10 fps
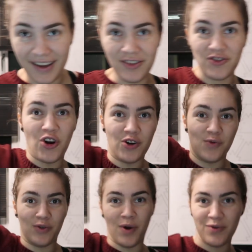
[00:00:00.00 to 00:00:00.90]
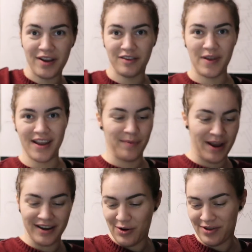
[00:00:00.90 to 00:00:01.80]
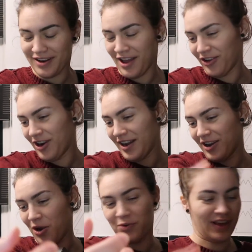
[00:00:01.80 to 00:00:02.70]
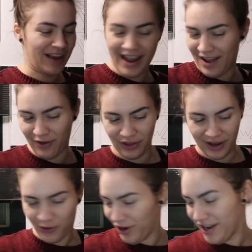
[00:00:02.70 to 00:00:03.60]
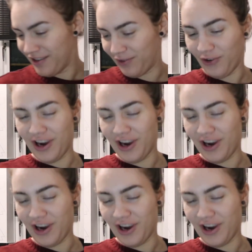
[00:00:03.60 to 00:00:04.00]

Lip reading: Started with one recipe and I'm ending with another, and I don't think I have all the ingredients for